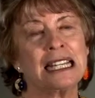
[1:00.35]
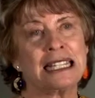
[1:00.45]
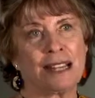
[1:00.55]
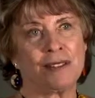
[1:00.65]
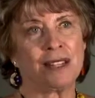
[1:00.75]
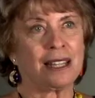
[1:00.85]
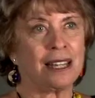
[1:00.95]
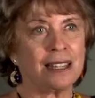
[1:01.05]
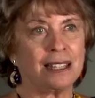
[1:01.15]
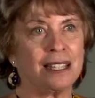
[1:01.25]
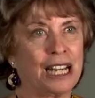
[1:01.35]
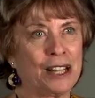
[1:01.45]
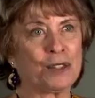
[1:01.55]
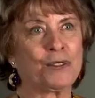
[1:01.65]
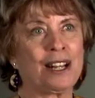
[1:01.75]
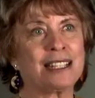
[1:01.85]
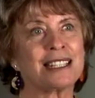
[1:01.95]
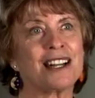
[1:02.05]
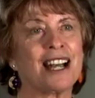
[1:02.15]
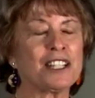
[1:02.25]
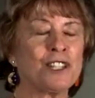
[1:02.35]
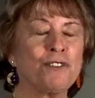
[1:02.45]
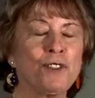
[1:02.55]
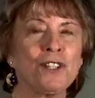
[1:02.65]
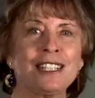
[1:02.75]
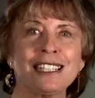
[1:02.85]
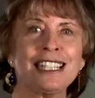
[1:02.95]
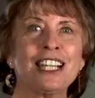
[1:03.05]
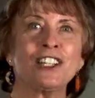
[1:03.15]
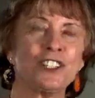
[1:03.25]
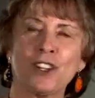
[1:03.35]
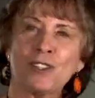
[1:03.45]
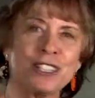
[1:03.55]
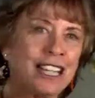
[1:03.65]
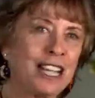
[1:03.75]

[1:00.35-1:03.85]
seventh, eighth, and ninth grade science. And if you can teach those